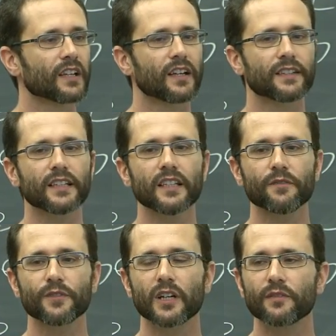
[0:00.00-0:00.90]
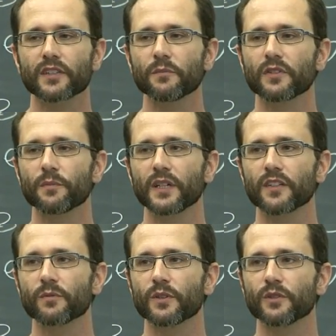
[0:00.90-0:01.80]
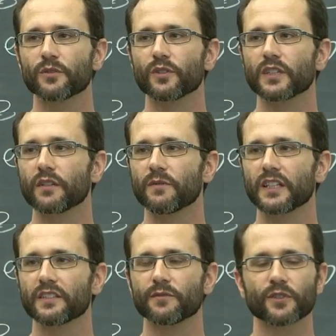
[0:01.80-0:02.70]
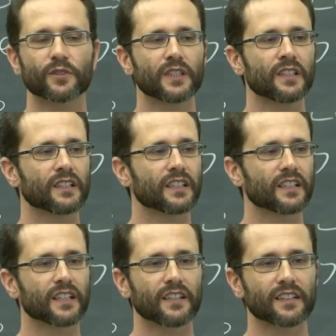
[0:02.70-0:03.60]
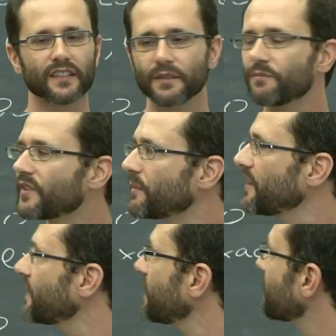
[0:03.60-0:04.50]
I think if you have some domains where you don't have like very uh, uh the, the, main thing